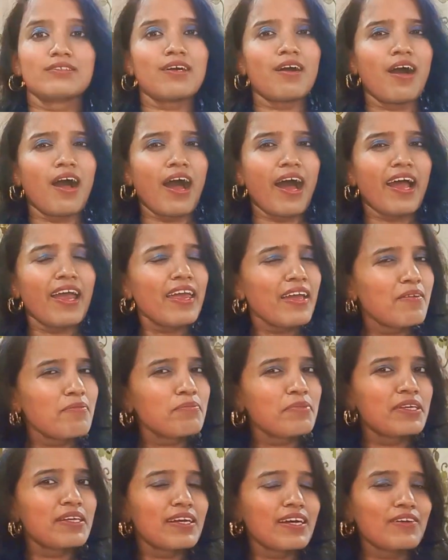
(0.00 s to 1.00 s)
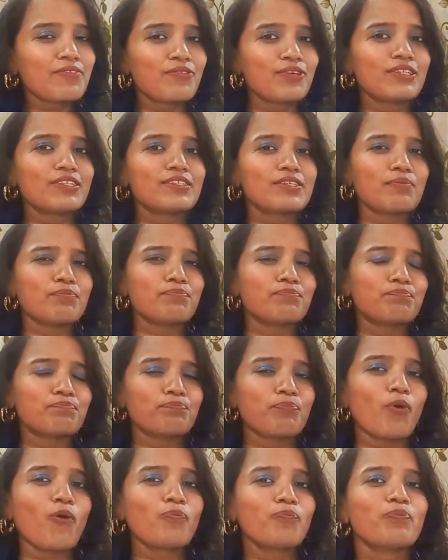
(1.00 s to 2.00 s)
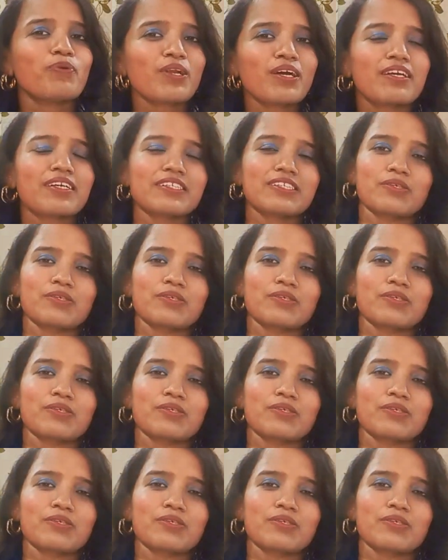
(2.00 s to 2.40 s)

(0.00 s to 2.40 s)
So I am here with some popular